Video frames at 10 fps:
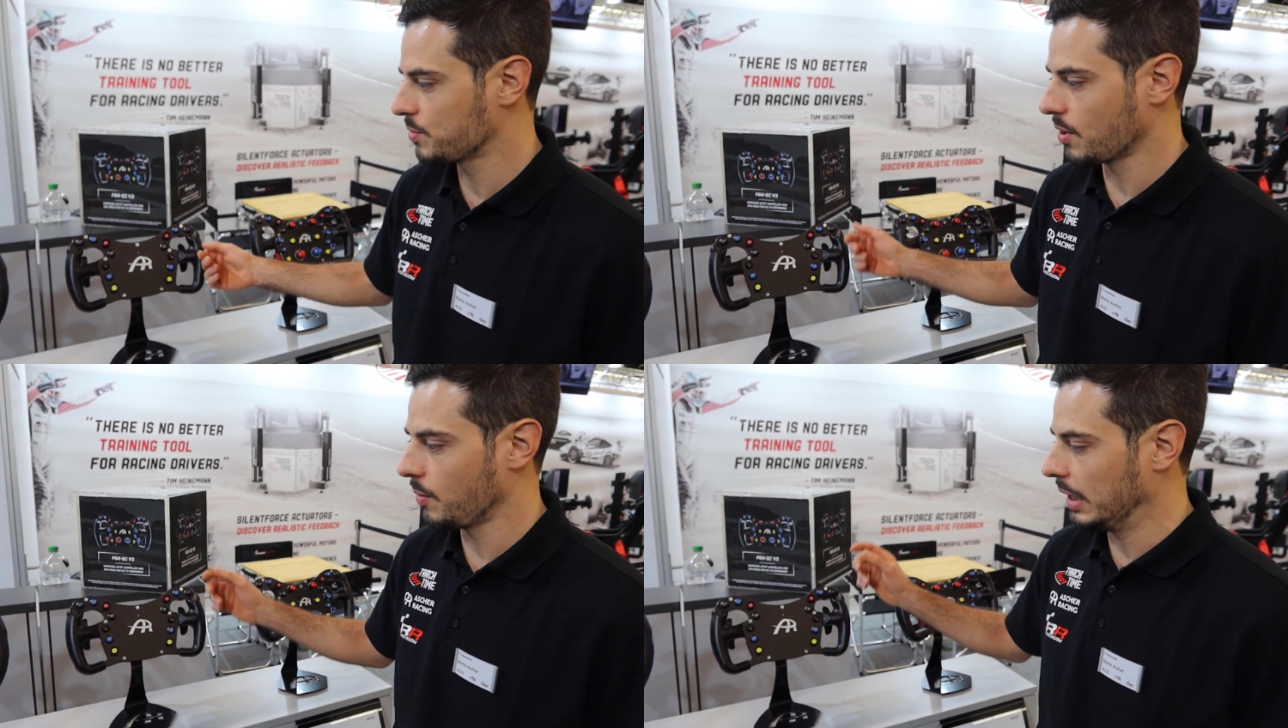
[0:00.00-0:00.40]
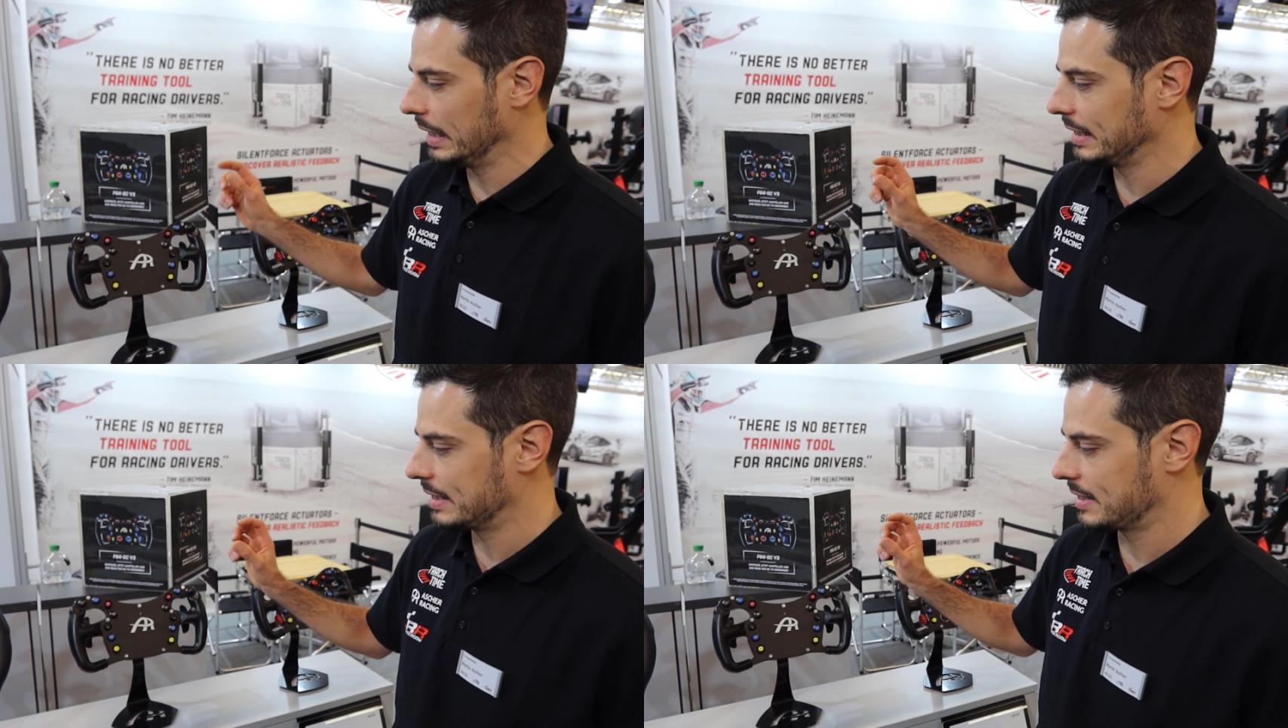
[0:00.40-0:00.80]
So
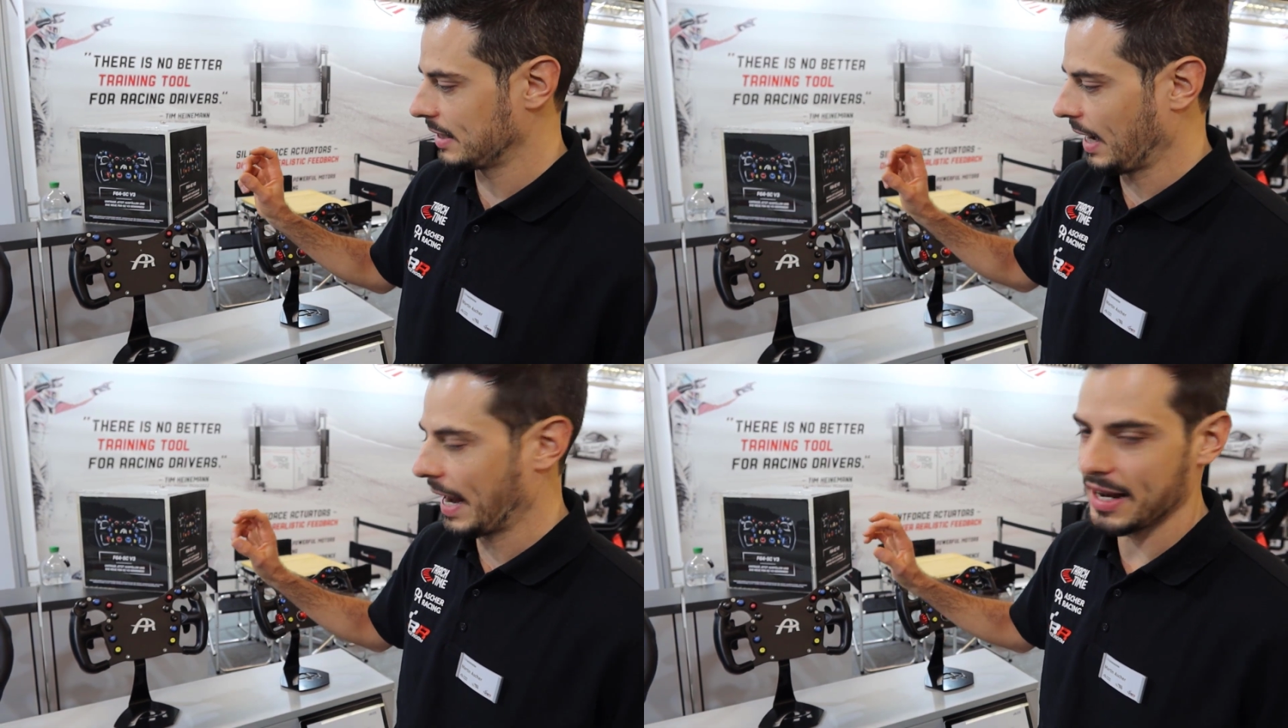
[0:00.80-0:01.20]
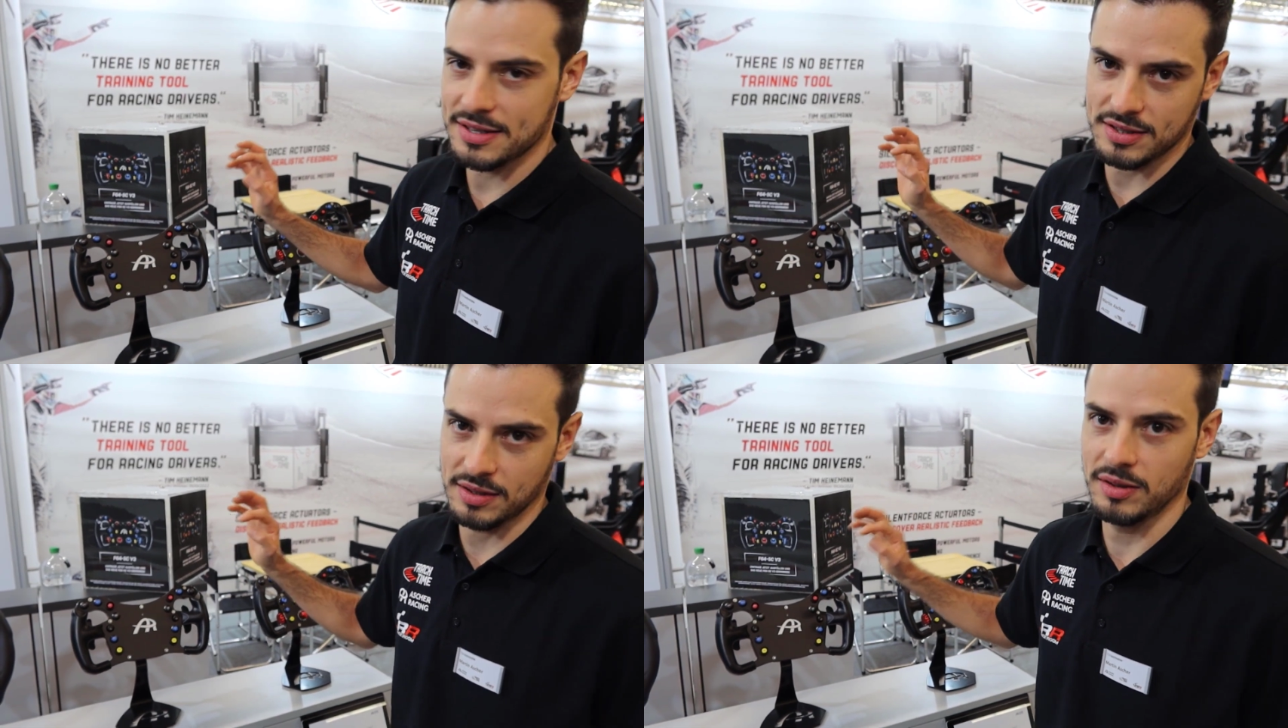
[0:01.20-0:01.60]
it
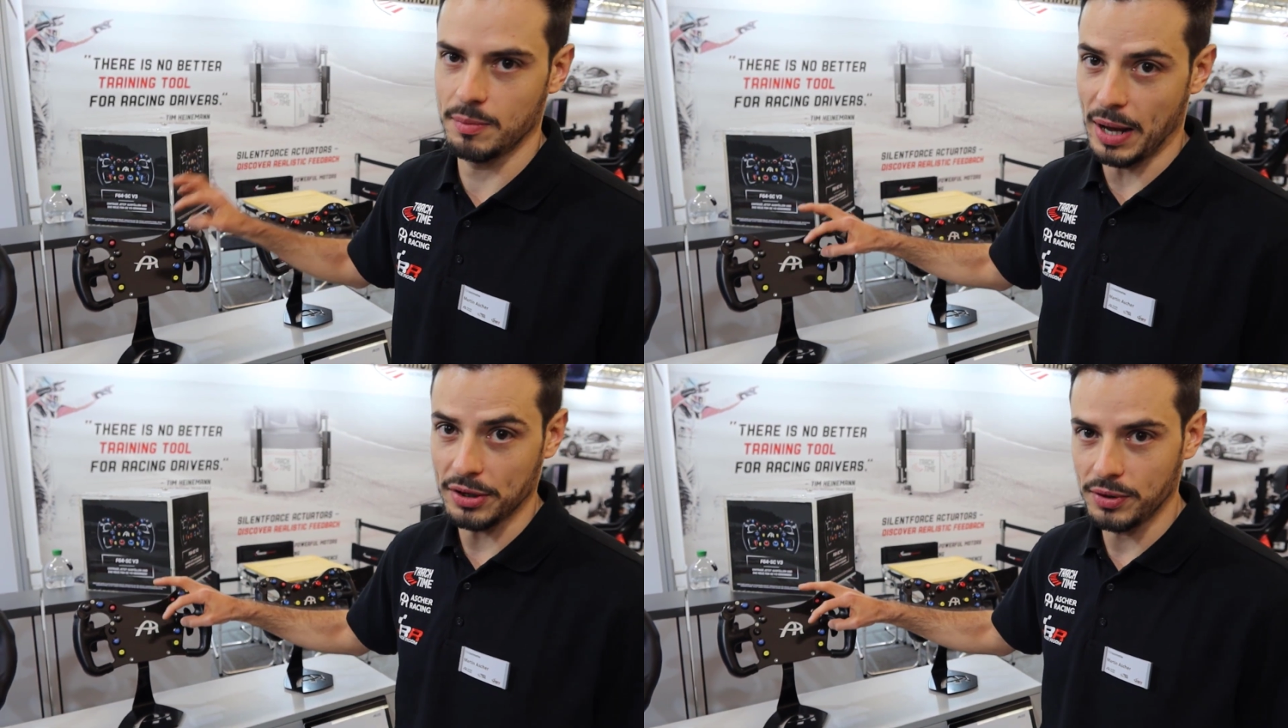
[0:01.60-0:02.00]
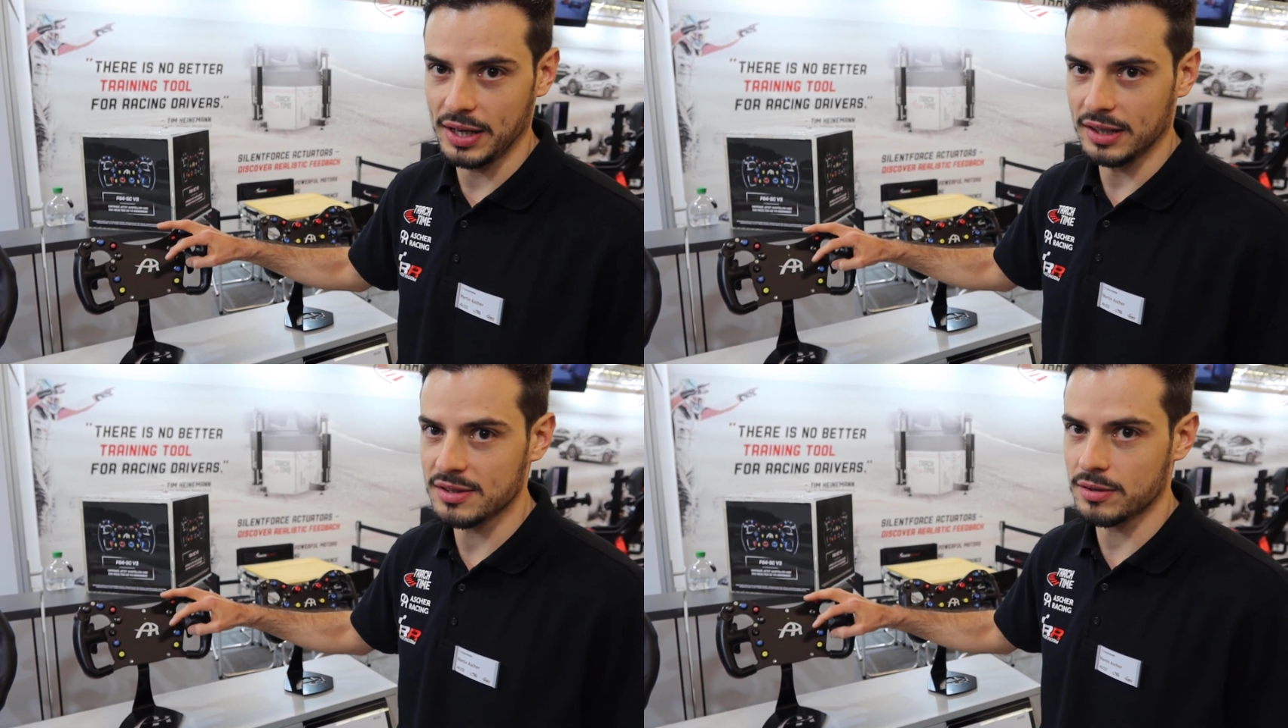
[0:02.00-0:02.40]
has the
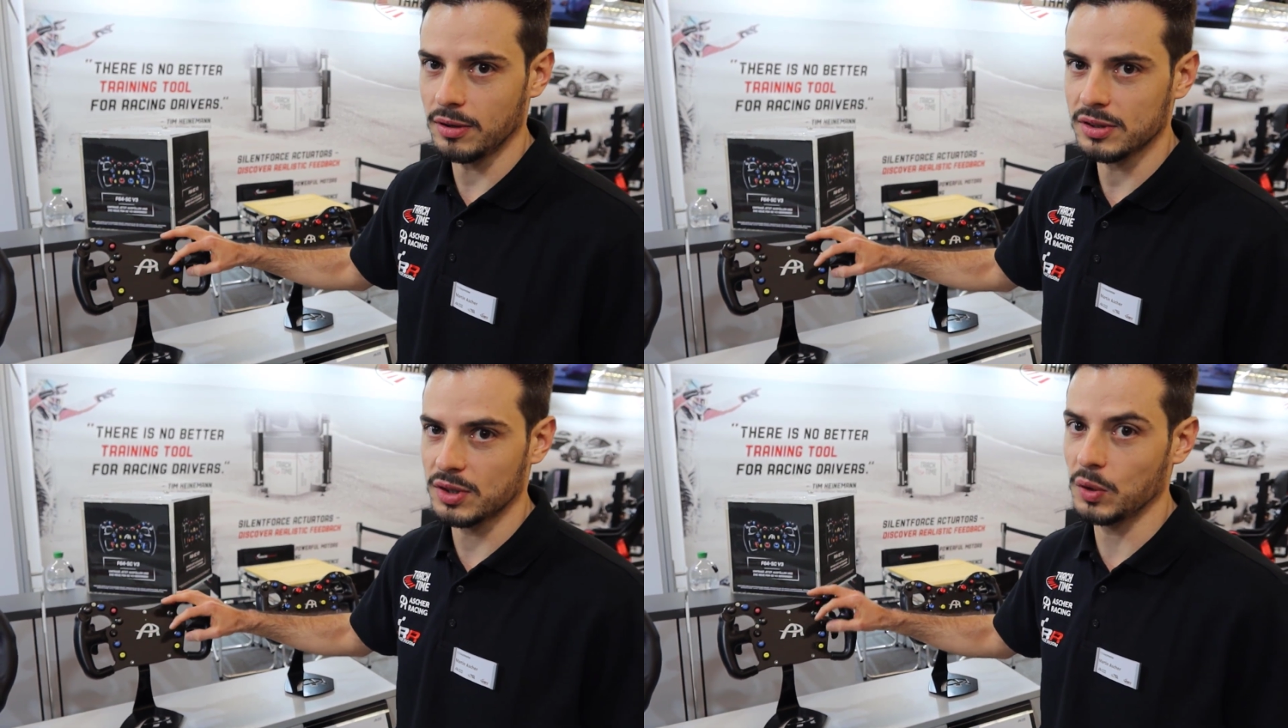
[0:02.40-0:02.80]
battery installed.